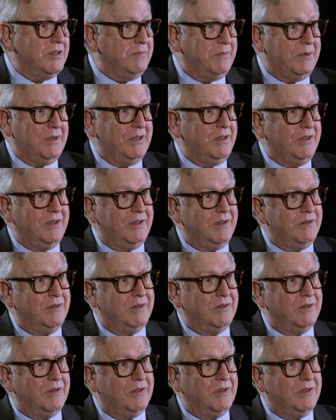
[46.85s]
to
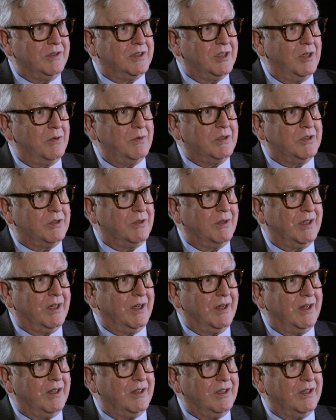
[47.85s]
be so intriguing,